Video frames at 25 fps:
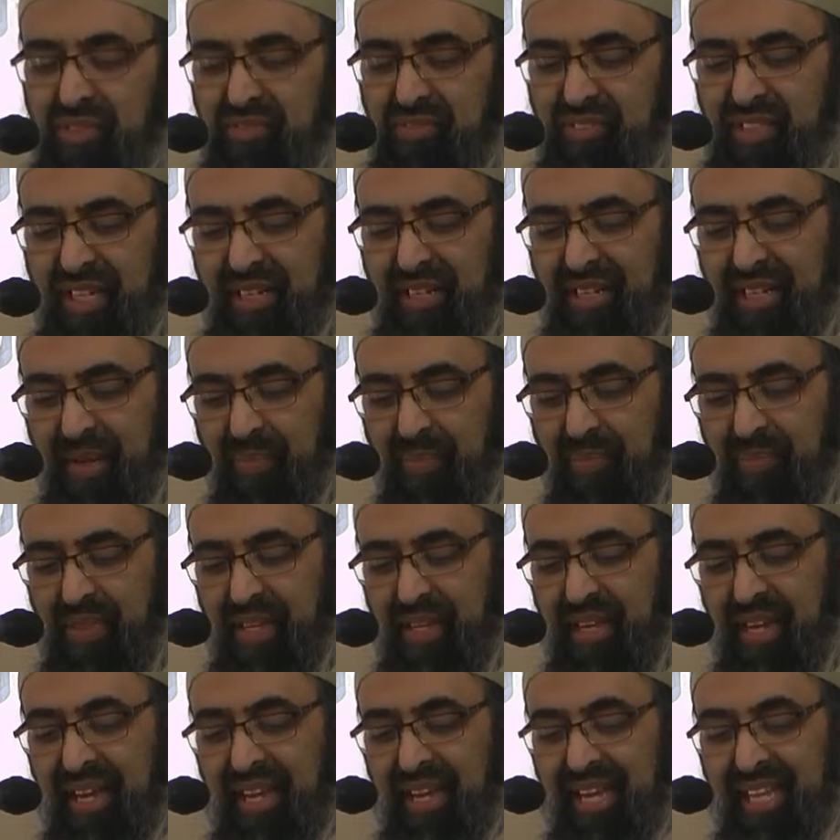of Jannah.
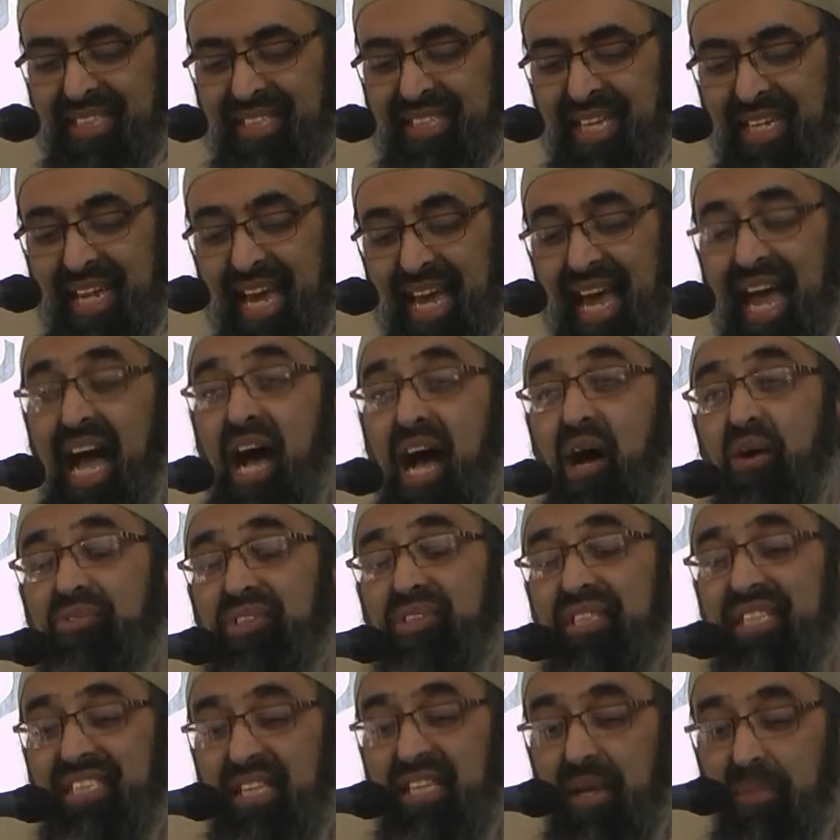He said, a
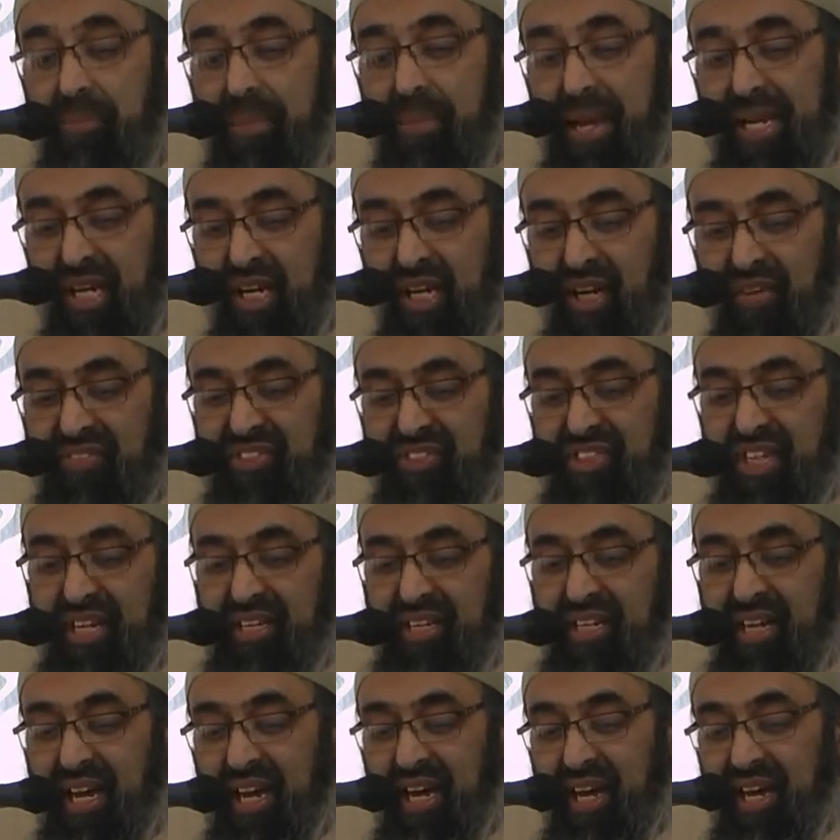house in the middle of
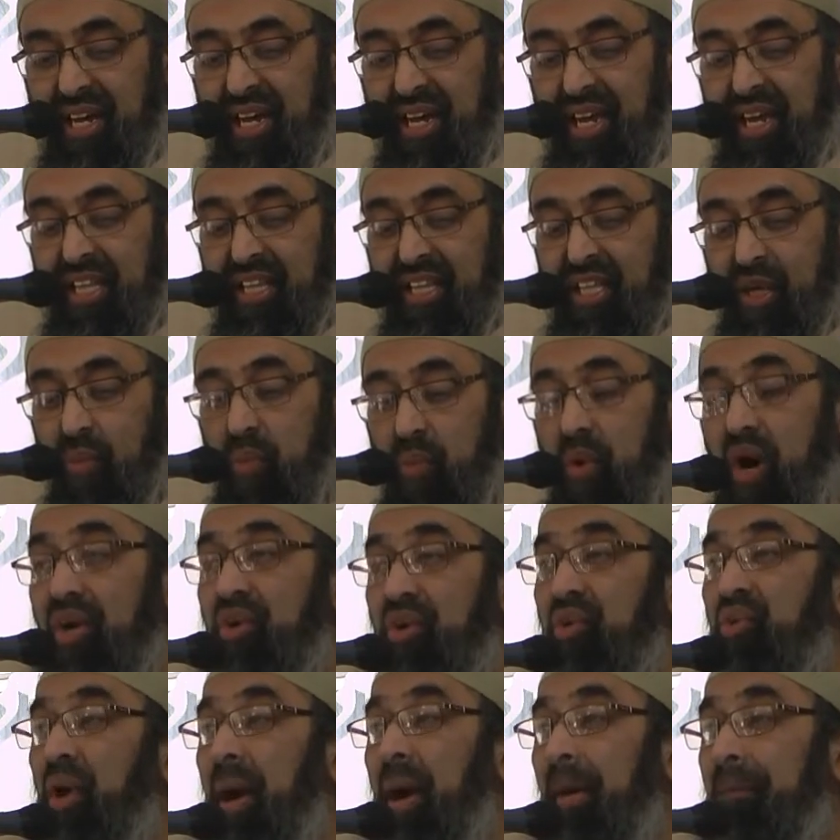Jannah, the
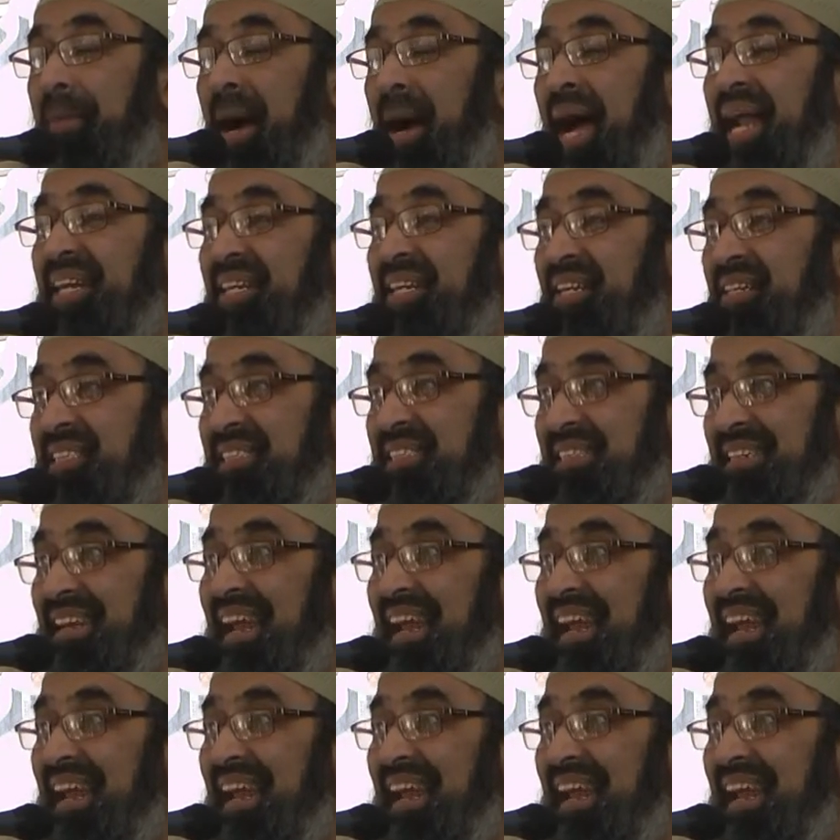one who abandons